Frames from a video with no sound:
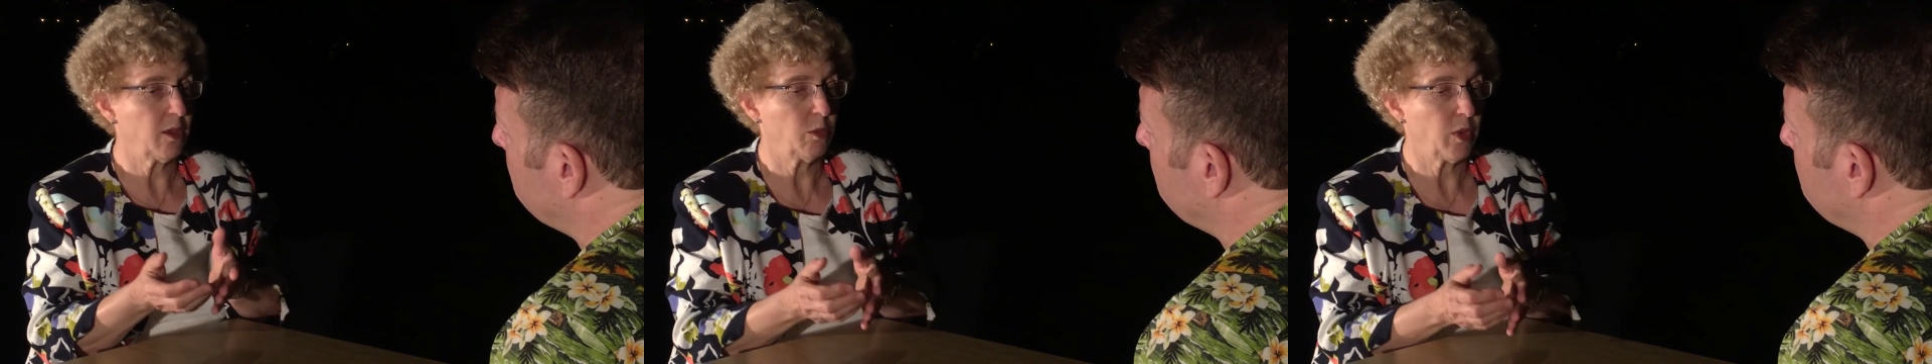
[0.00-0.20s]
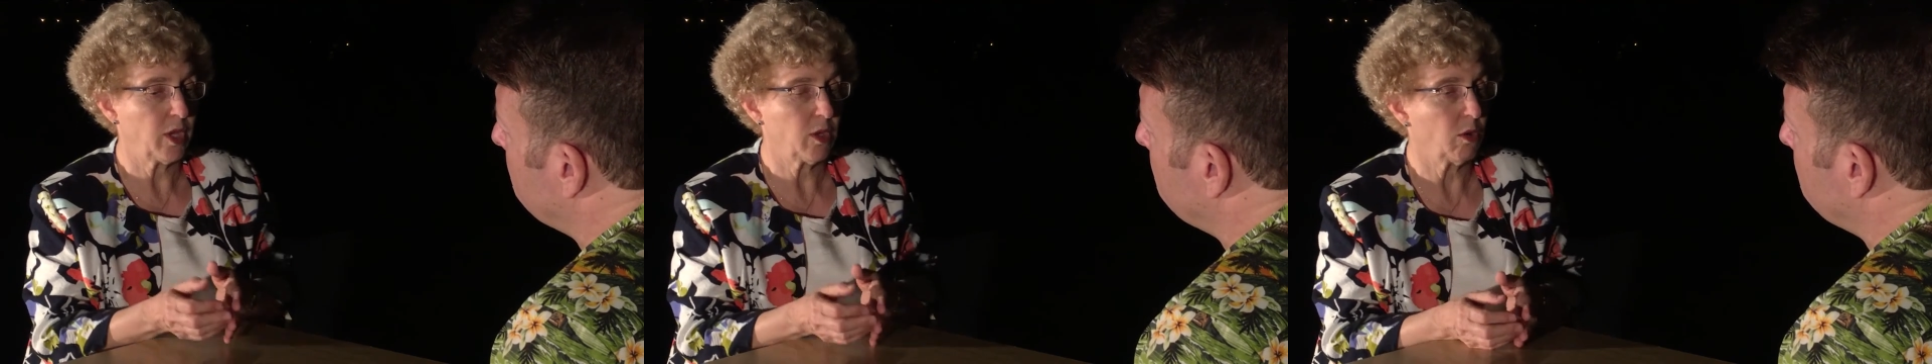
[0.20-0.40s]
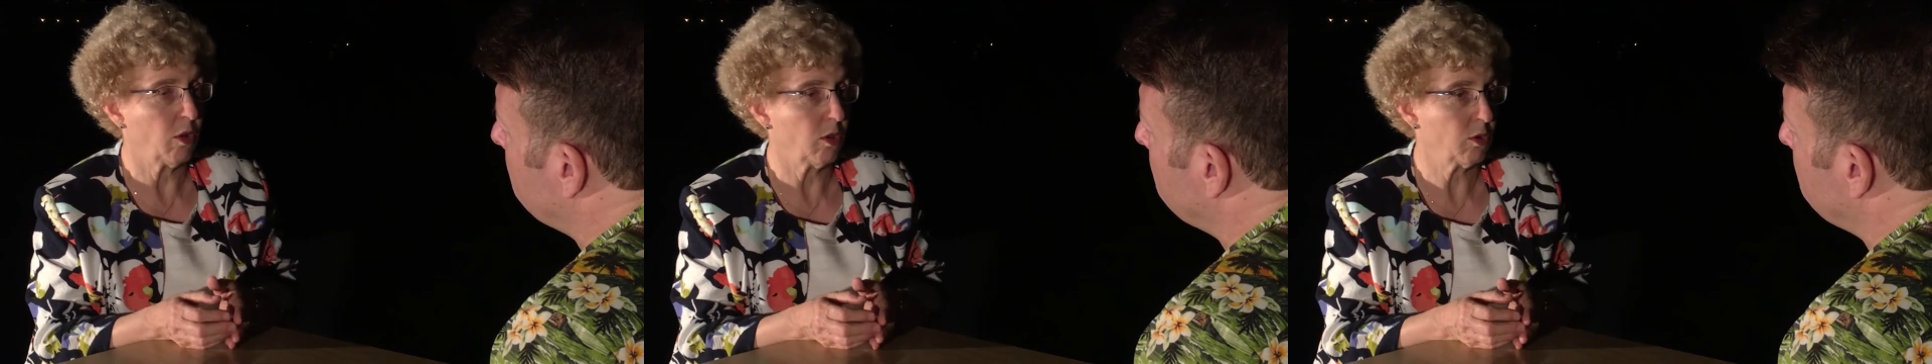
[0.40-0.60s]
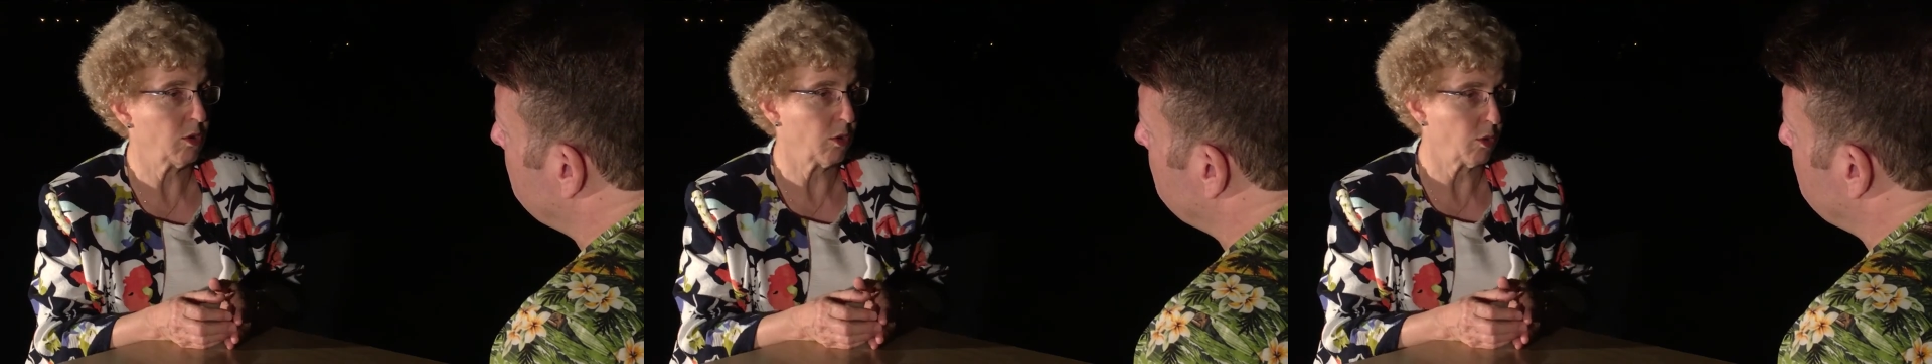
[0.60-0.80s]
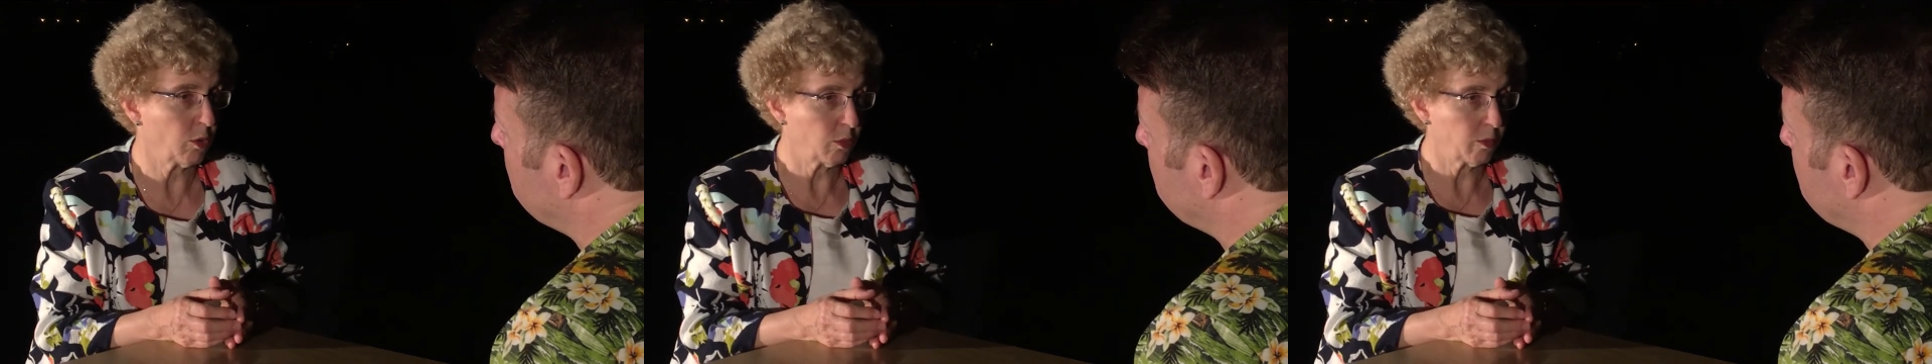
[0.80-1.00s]
we call
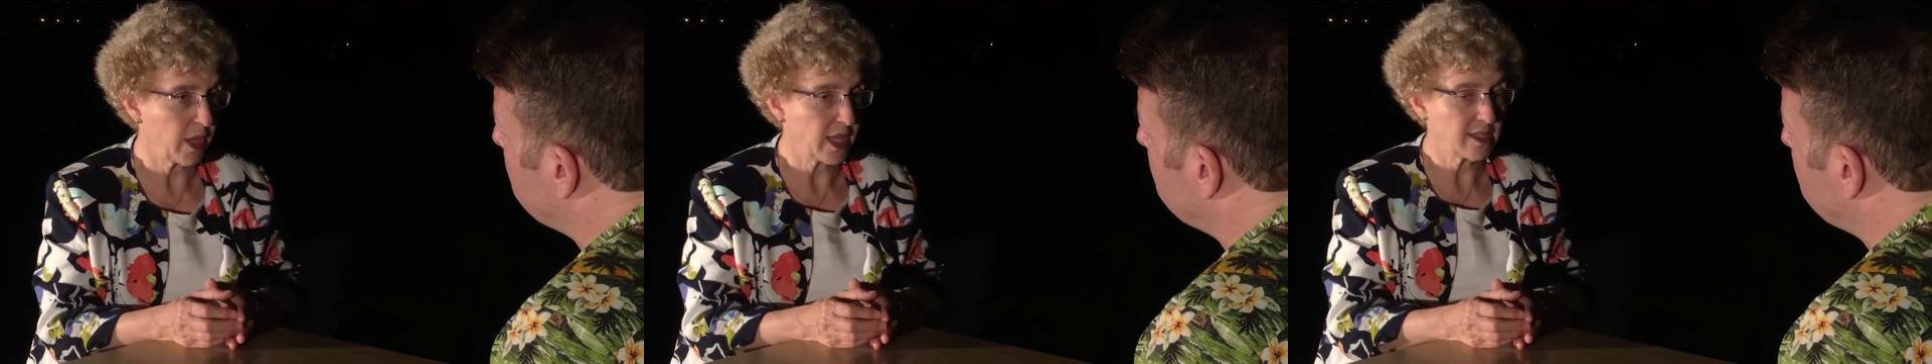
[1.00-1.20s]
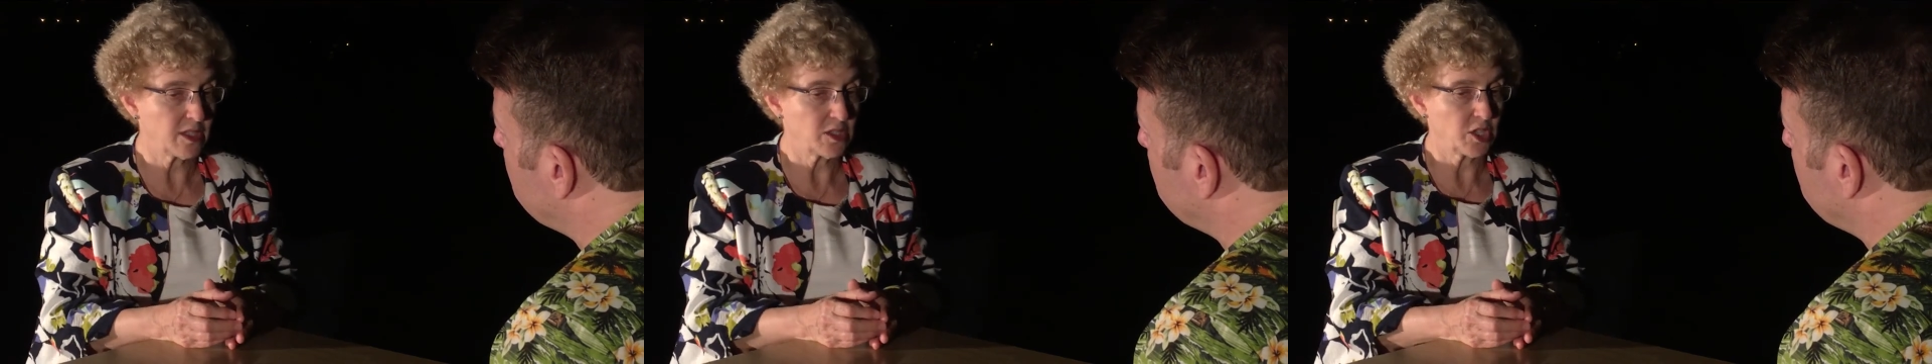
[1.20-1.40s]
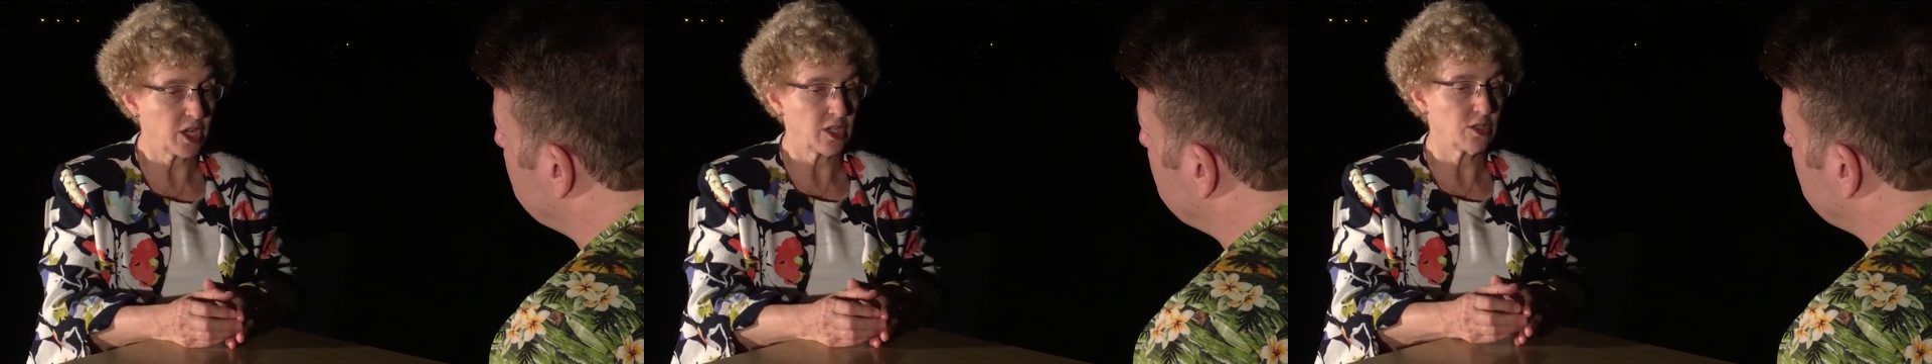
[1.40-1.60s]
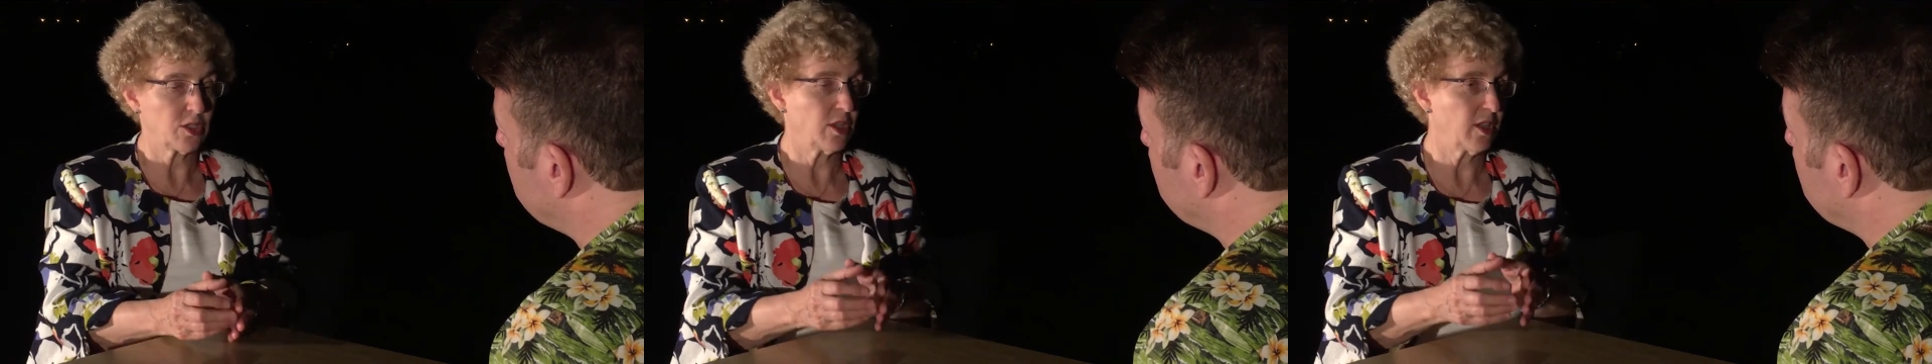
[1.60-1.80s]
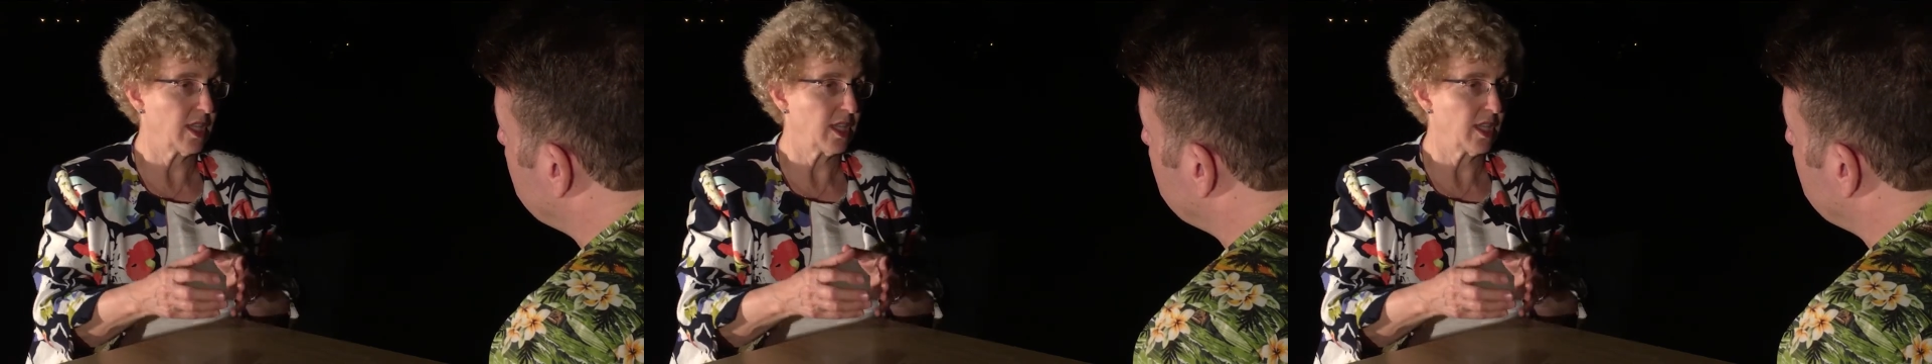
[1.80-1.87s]
coronal mass ejection,